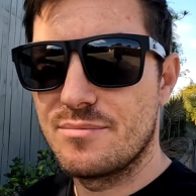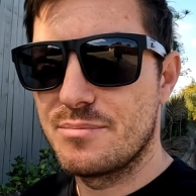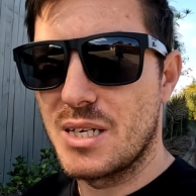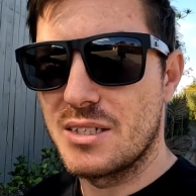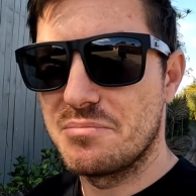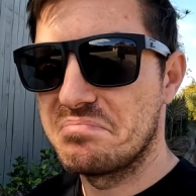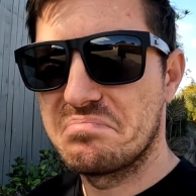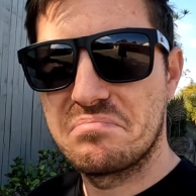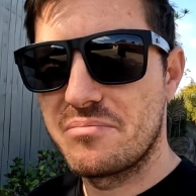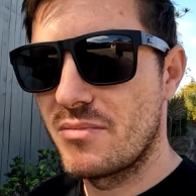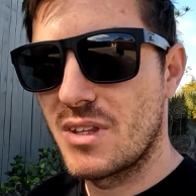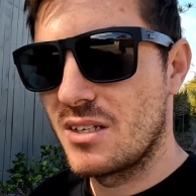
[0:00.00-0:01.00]
but
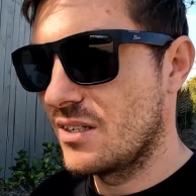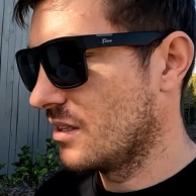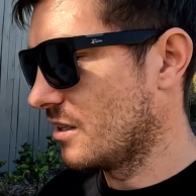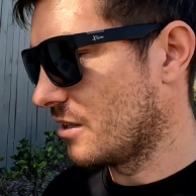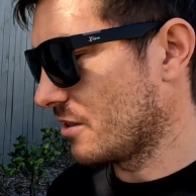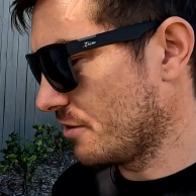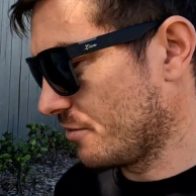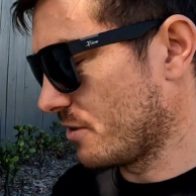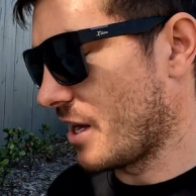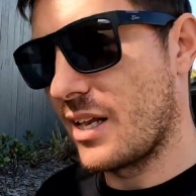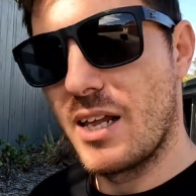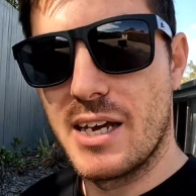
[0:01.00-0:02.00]
I'll go through
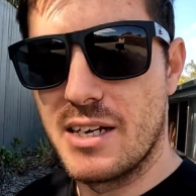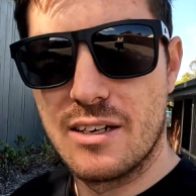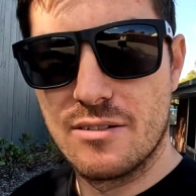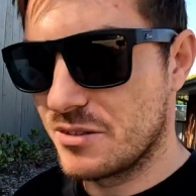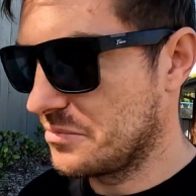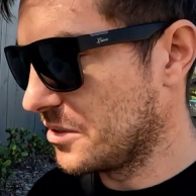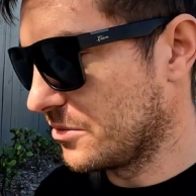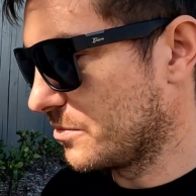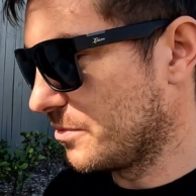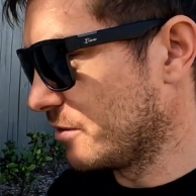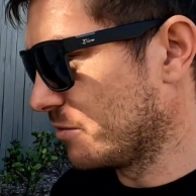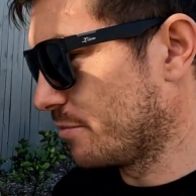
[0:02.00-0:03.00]
that later. It was
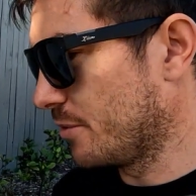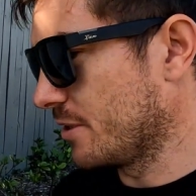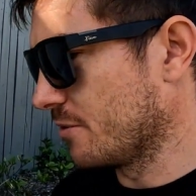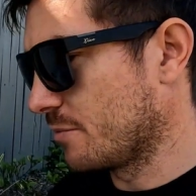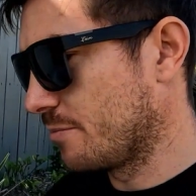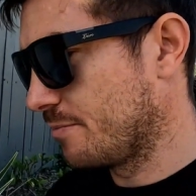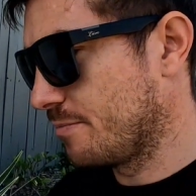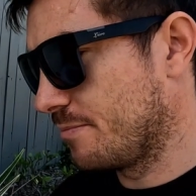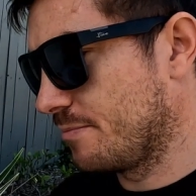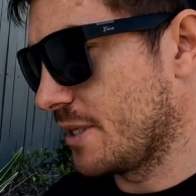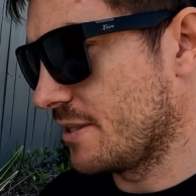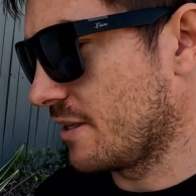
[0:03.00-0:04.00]
pretty good. It was
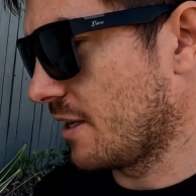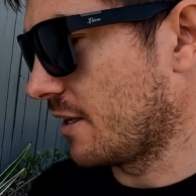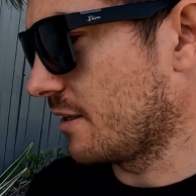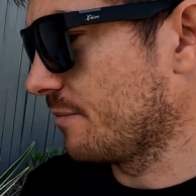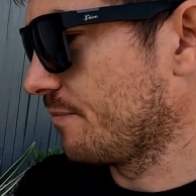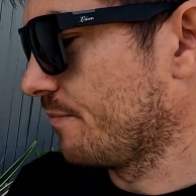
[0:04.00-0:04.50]
a piece of cake.